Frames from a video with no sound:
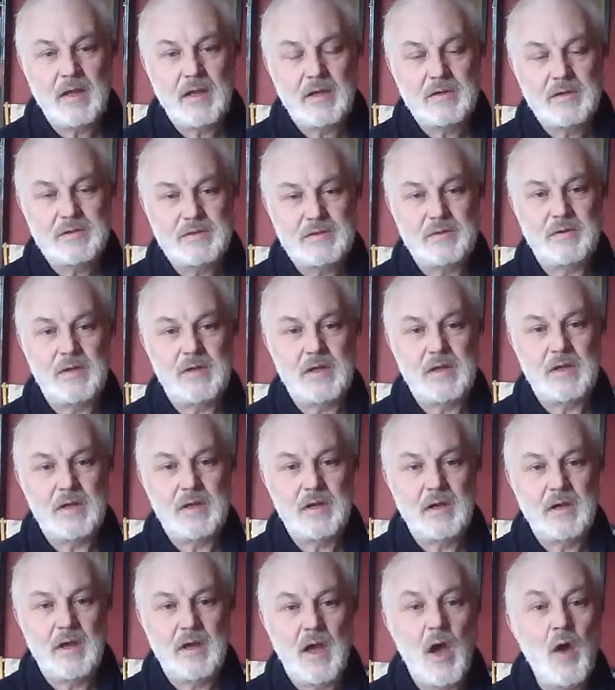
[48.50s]
to the
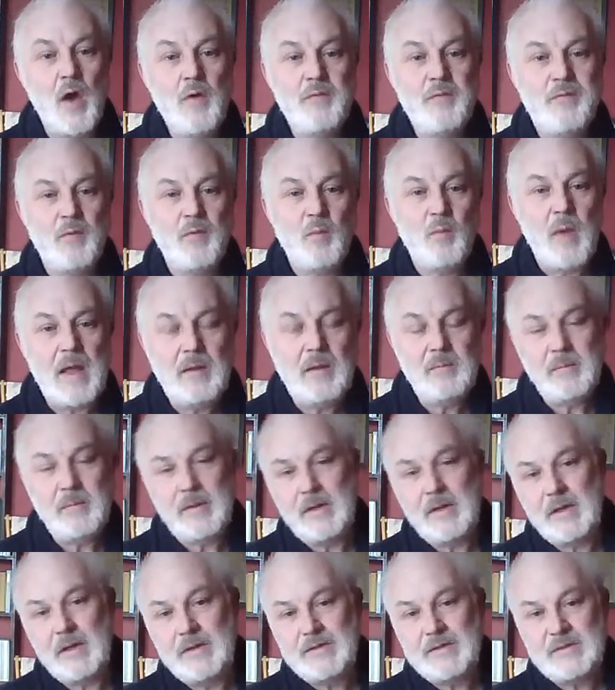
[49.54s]

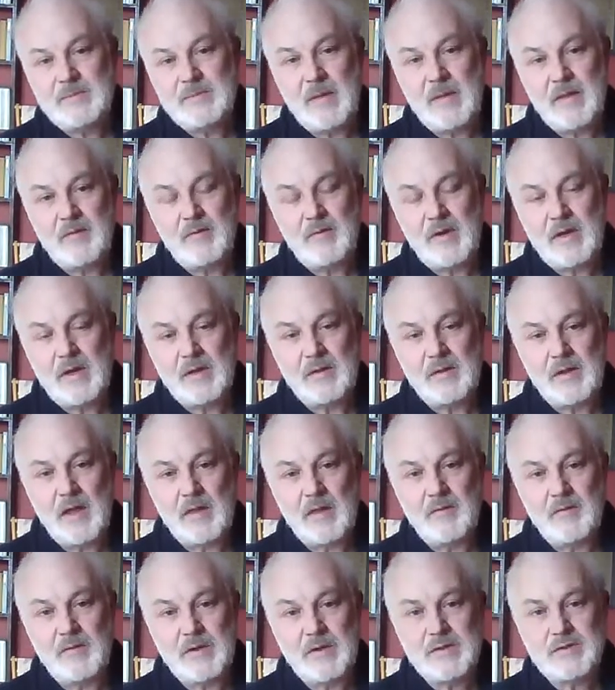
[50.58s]
overwhelmingly smothering at the
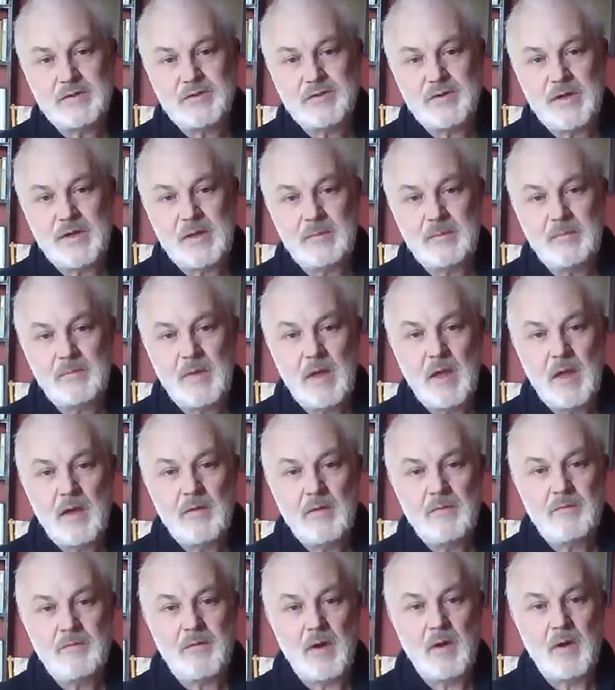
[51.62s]
other extreme,
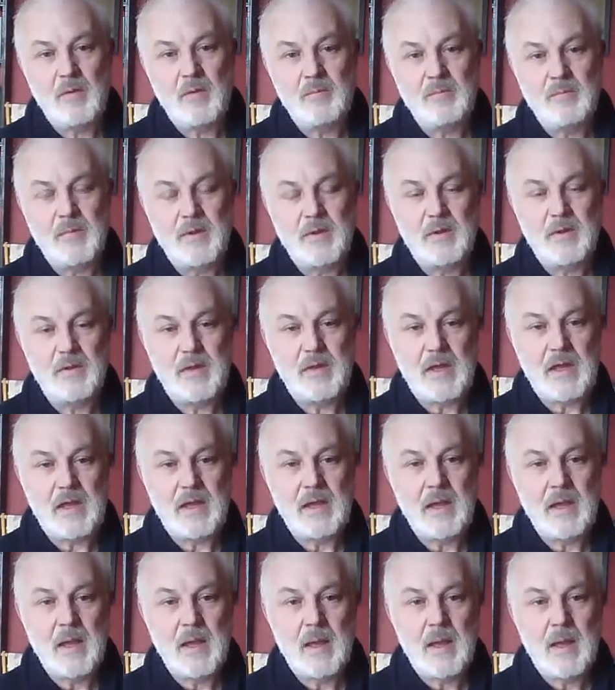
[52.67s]
from
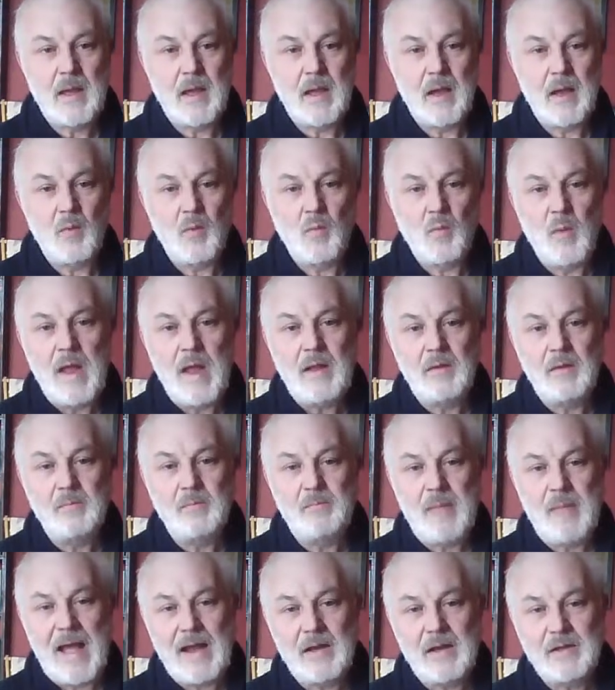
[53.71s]
the
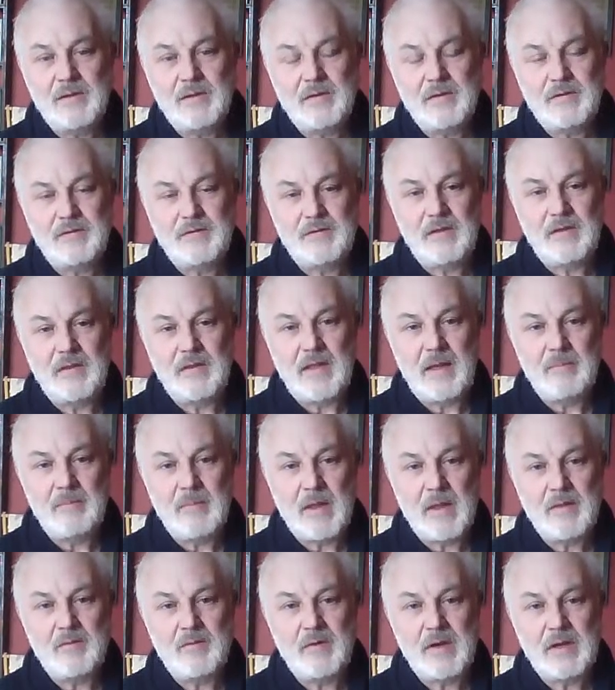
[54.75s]
well-balanced in their
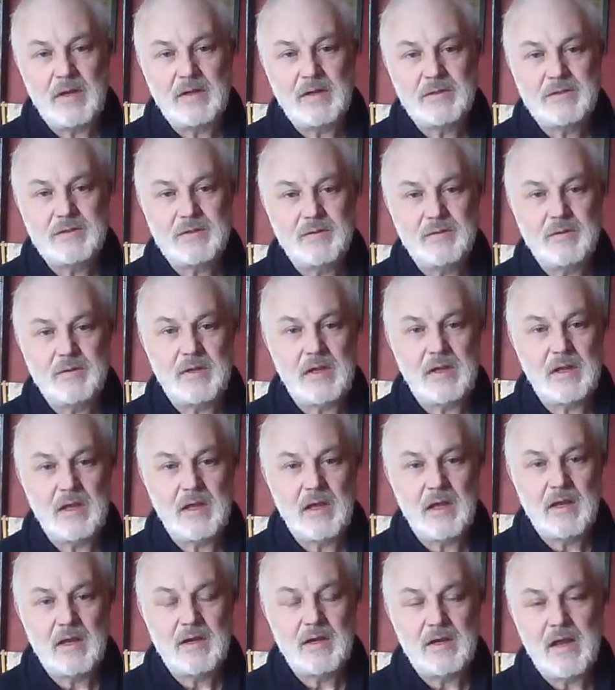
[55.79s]
mothering to the
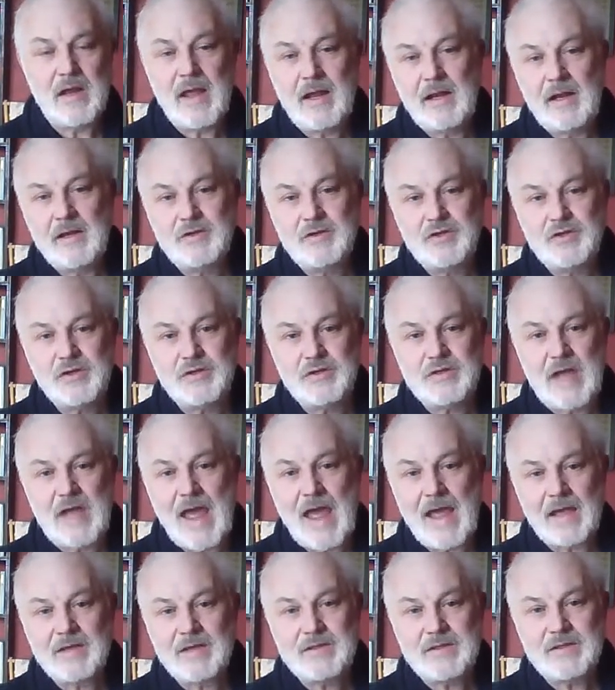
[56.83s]
negligent,
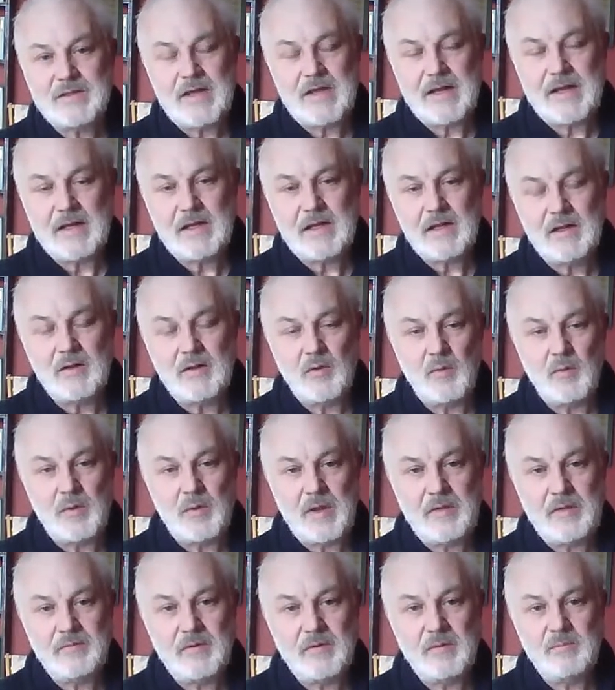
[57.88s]
accidental, or
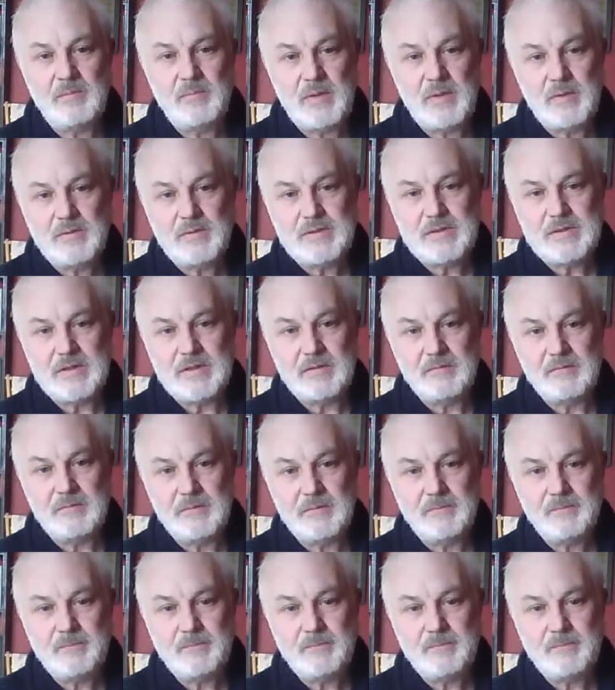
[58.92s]
even abusive.